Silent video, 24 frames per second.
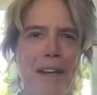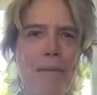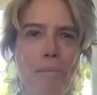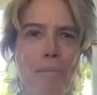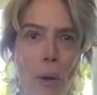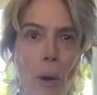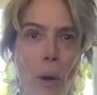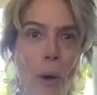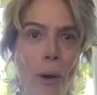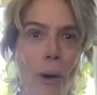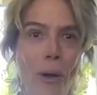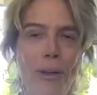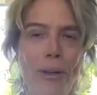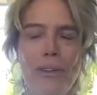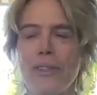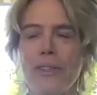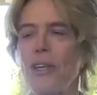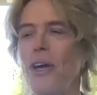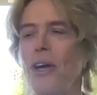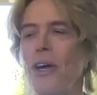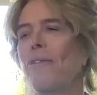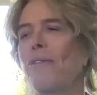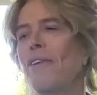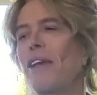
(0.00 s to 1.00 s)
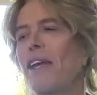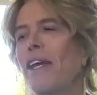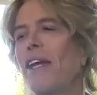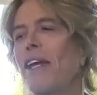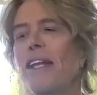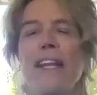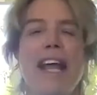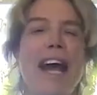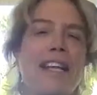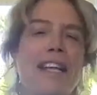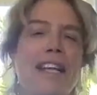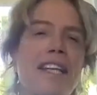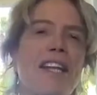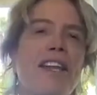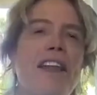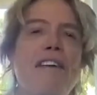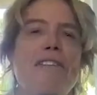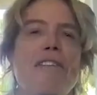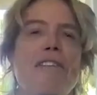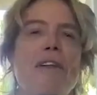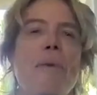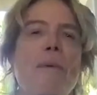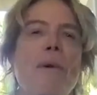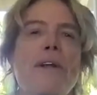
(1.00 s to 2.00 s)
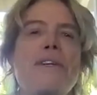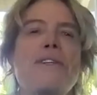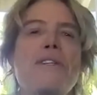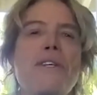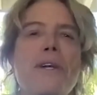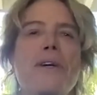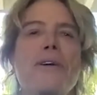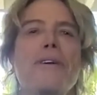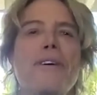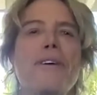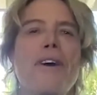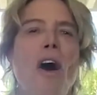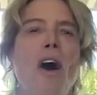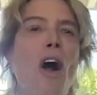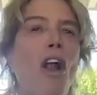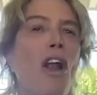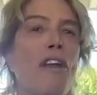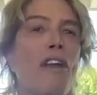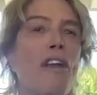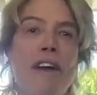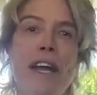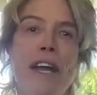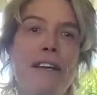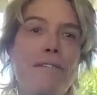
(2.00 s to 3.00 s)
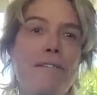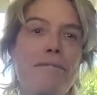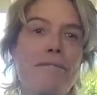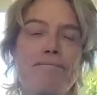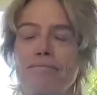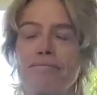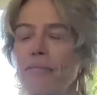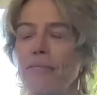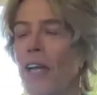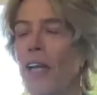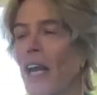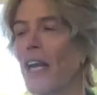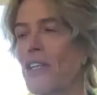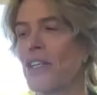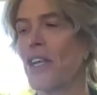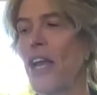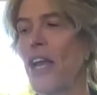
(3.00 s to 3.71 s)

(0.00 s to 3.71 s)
and Paul. So that's a lovely one too. All of it. What can I